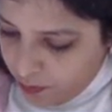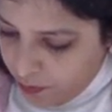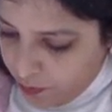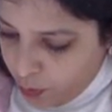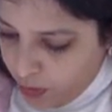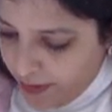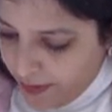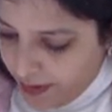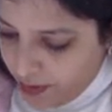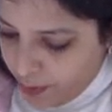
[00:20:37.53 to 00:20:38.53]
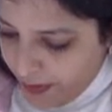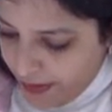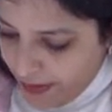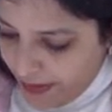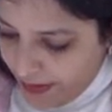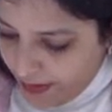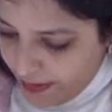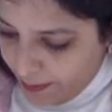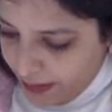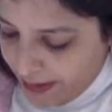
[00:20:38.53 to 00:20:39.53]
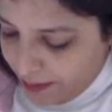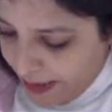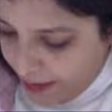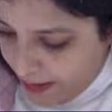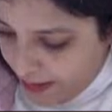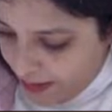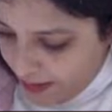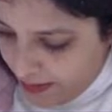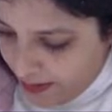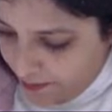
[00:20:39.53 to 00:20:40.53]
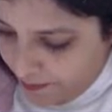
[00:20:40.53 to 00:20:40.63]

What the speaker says: 428 multiplied by 16.